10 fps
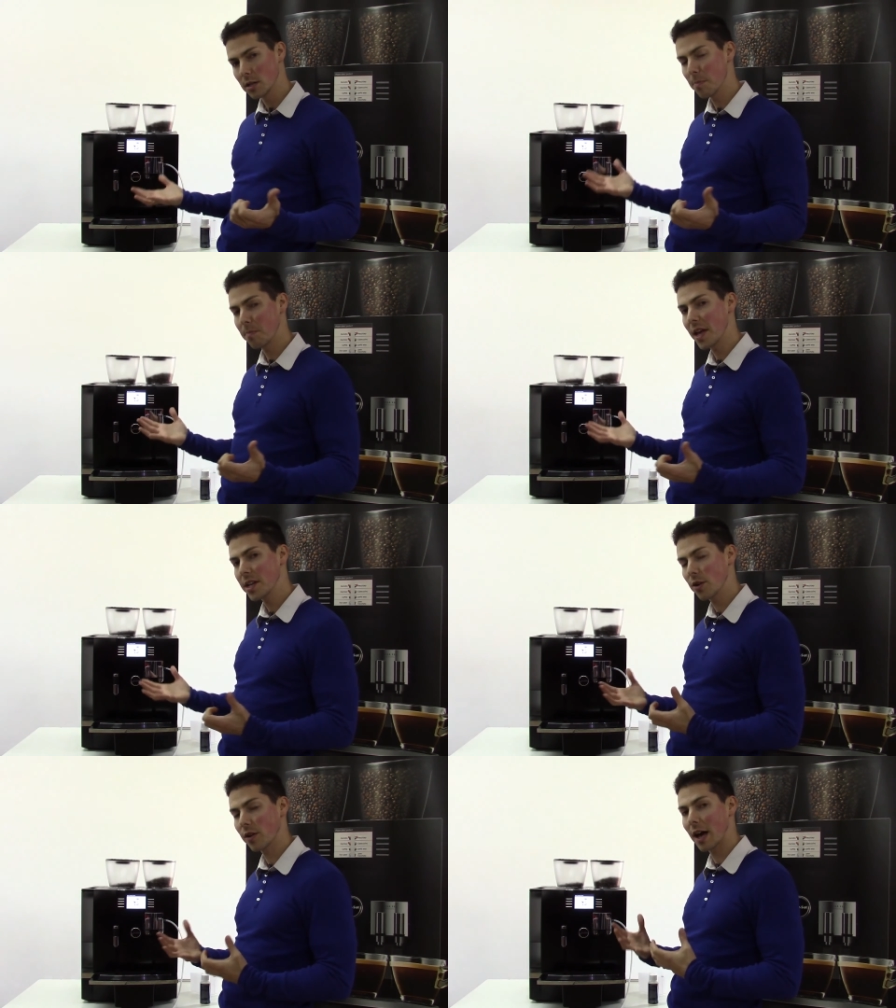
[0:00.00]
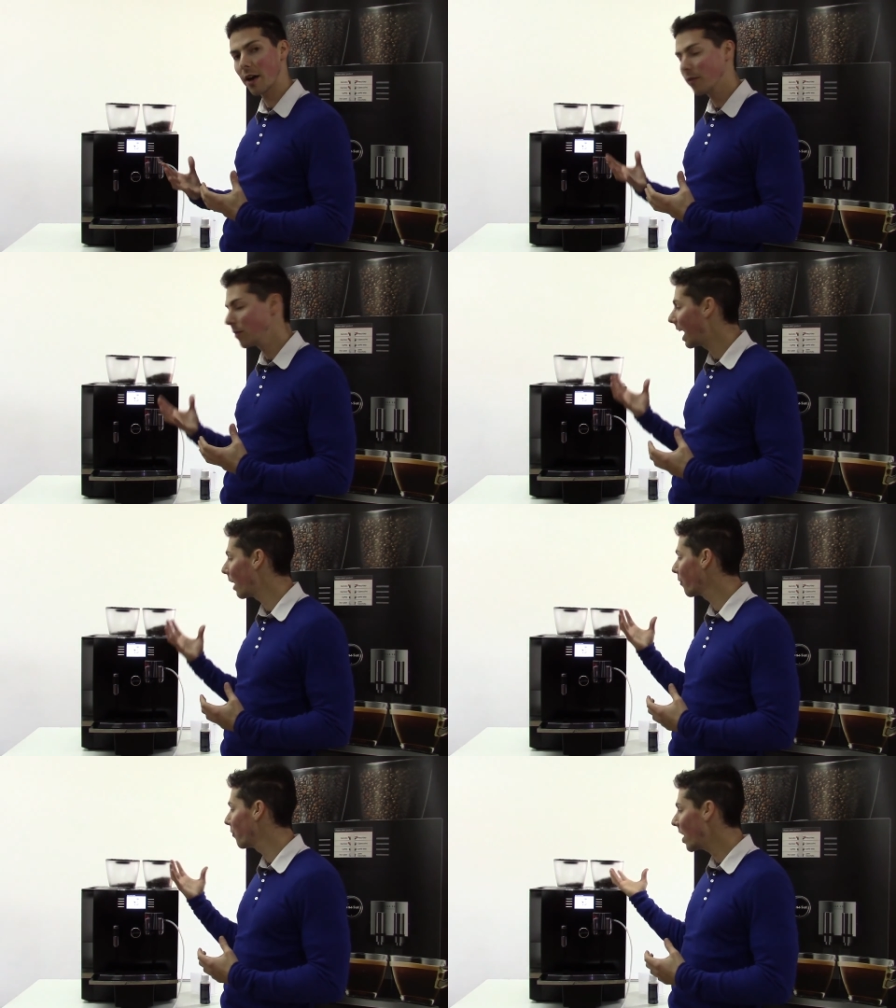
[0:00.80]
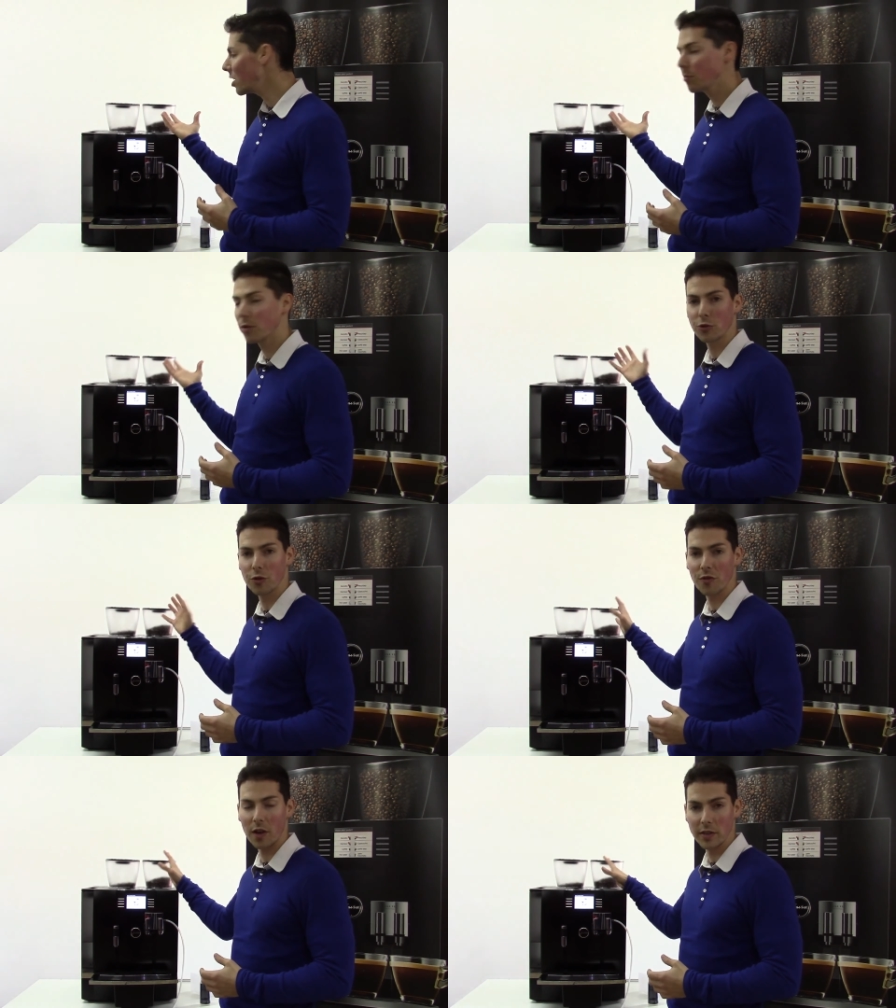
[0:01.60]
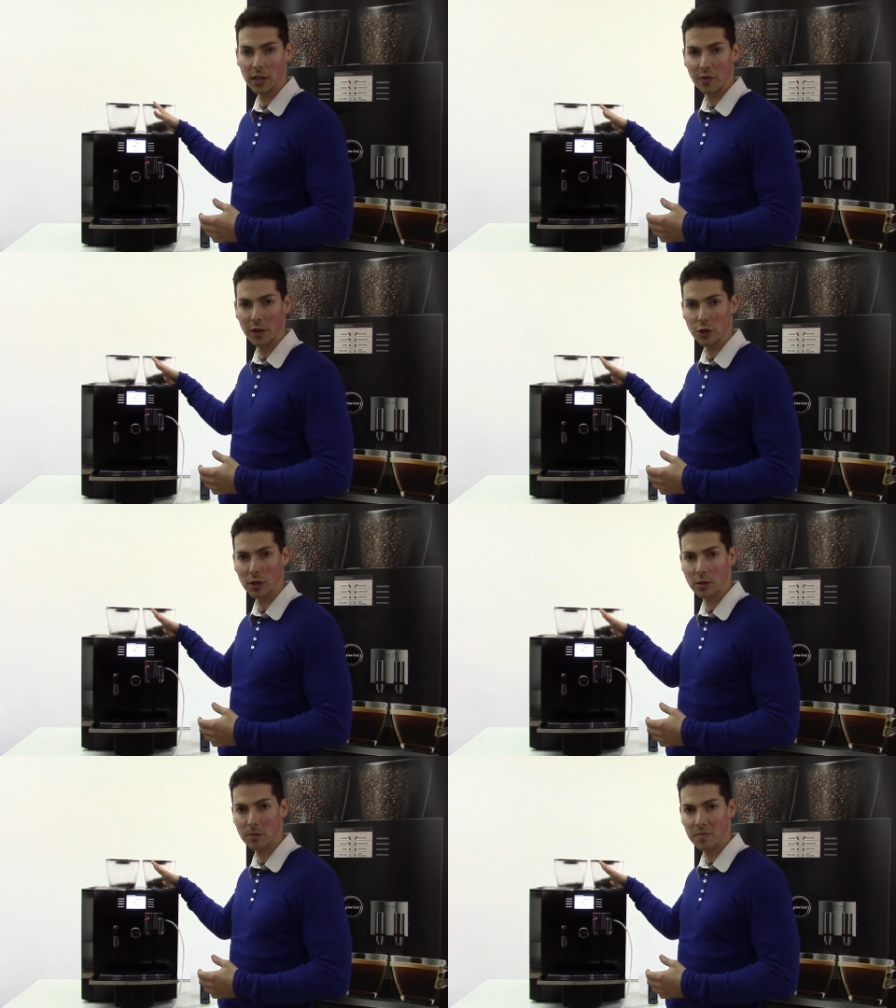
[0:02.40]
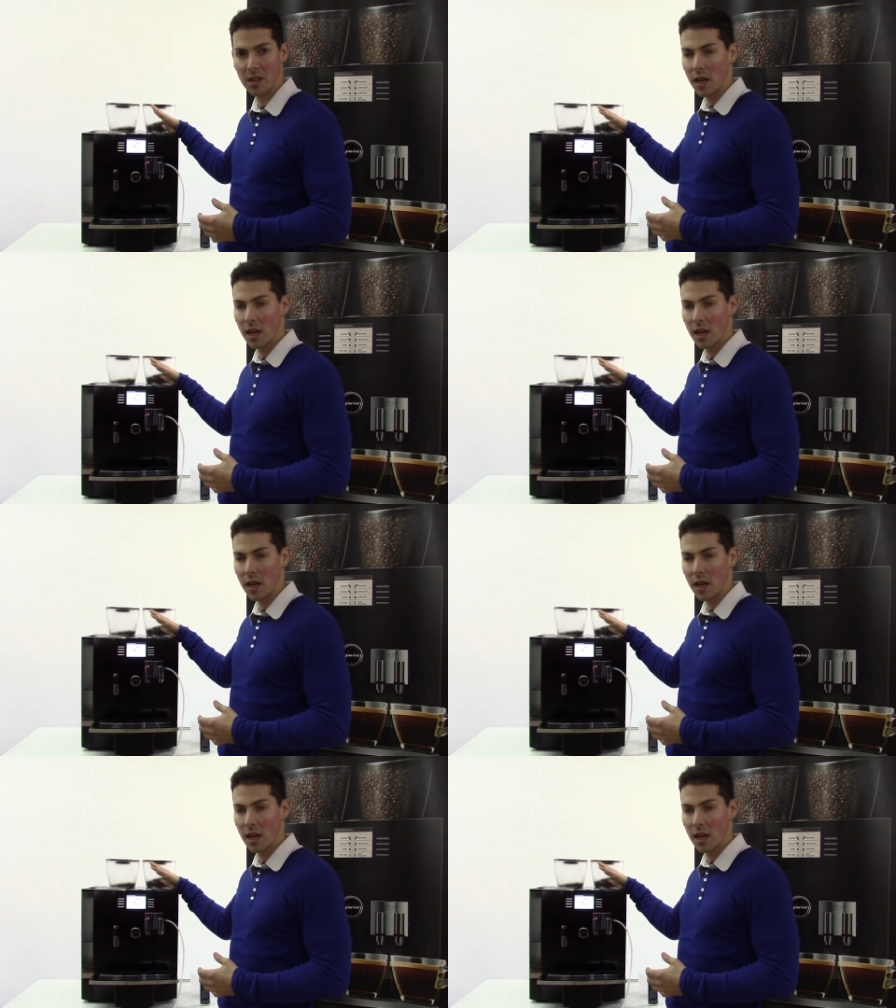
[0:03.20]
Depending on how valuable you find these features.